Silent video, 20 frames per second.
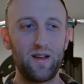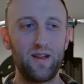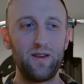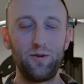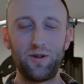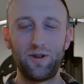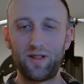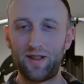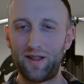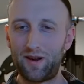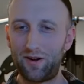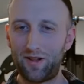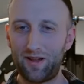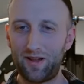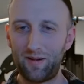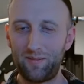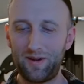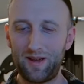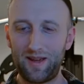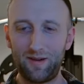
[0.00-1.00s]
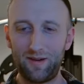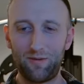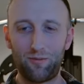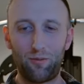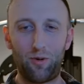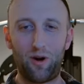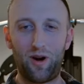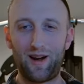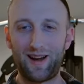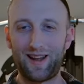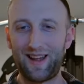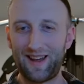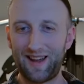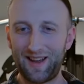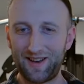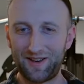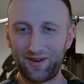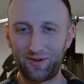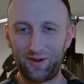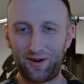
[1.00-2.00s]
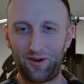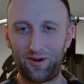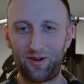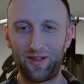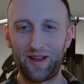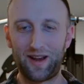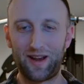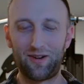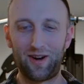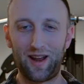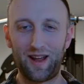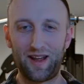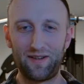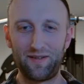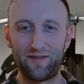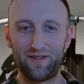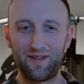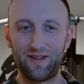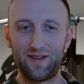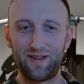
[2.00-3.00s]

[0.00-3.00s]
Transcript: You would literally be walking into an early grave.